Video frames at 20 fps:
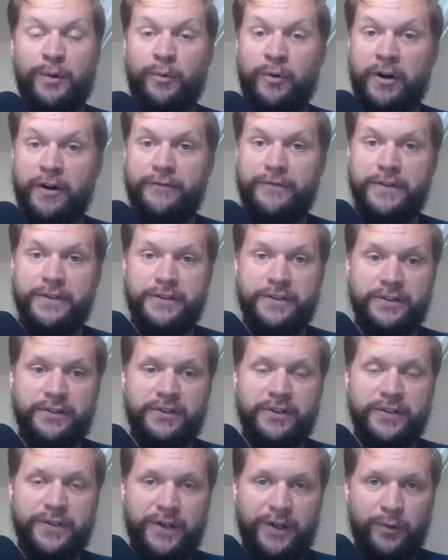or if this is
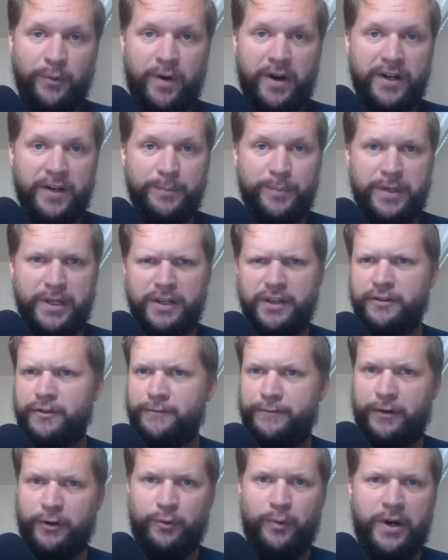just going to wind up being either
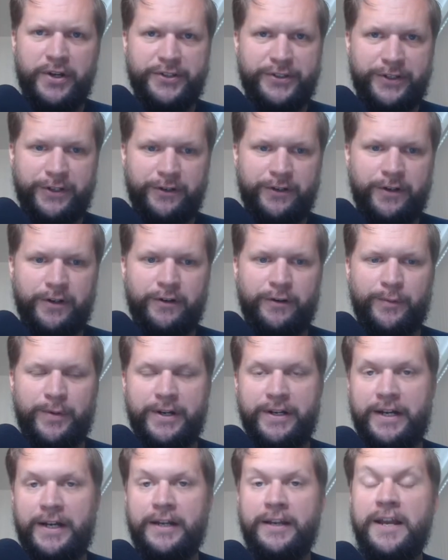for questing or
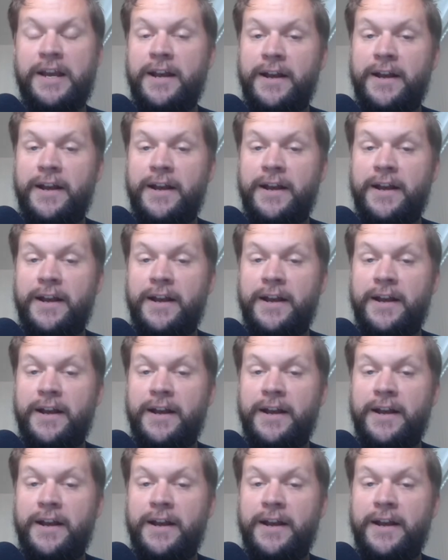whatnot.